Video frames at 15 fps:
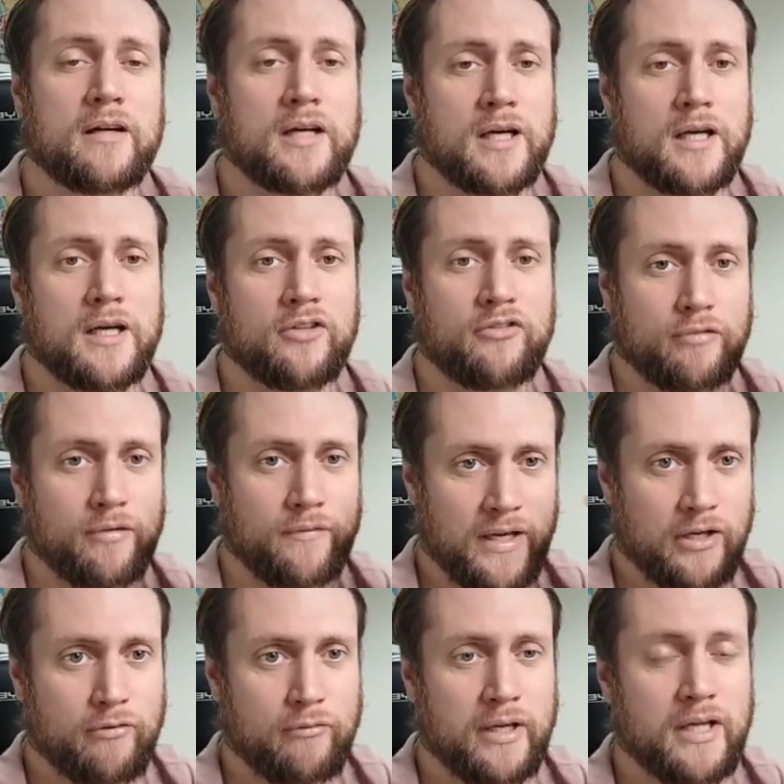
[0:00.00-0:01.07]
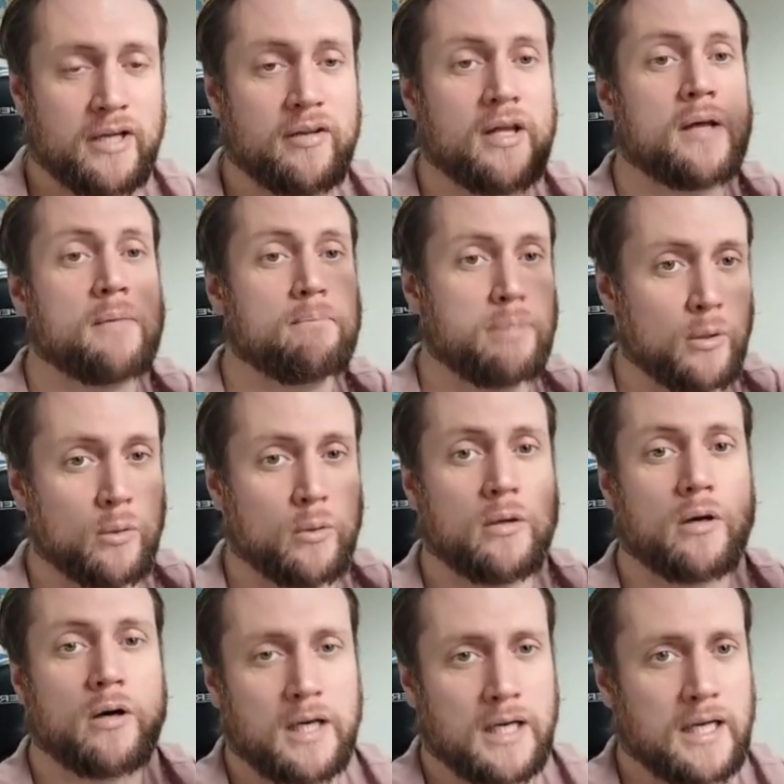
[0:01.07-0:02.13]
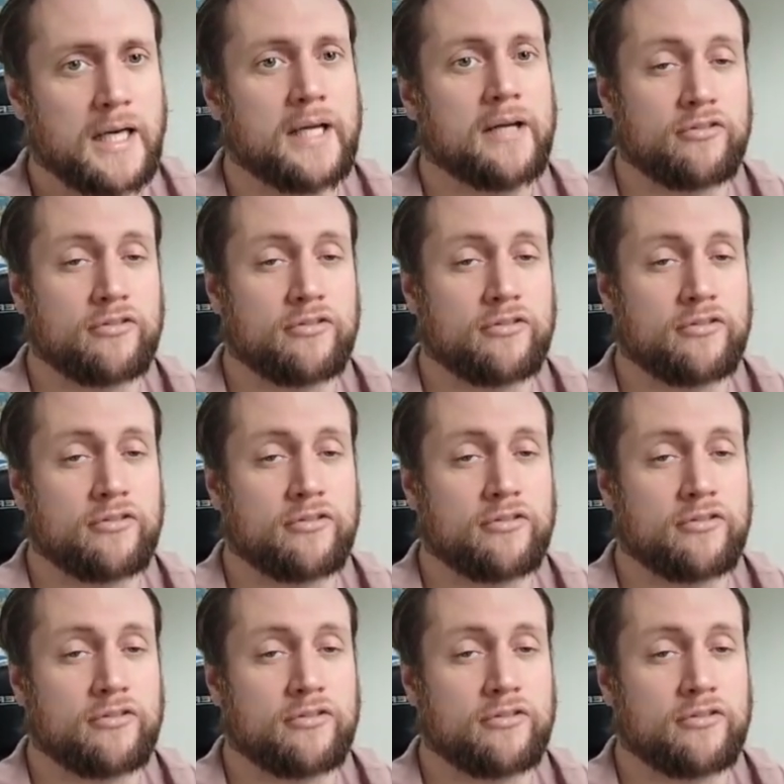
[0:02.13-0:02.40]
cards are of that grade, below or higher.